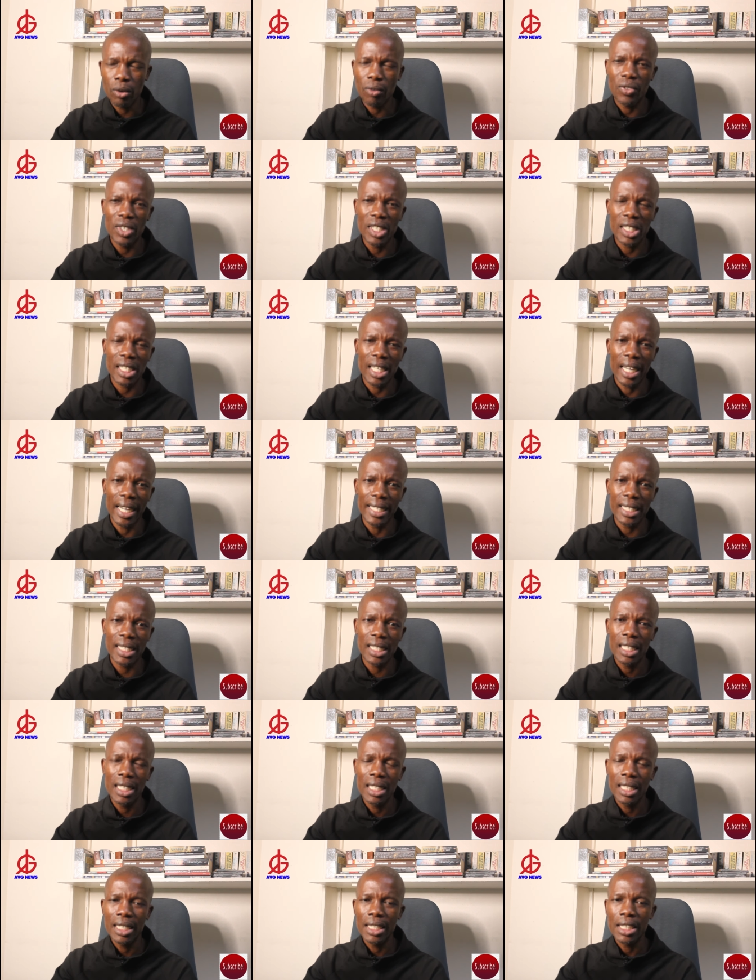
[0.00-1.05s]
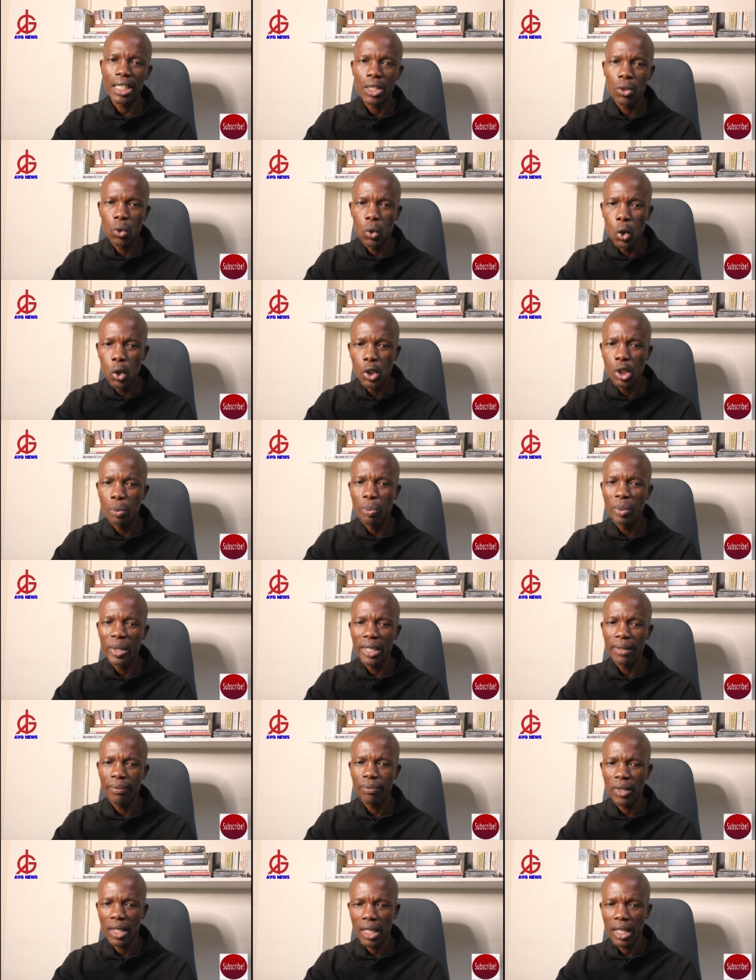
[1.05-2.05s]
of these guys she would be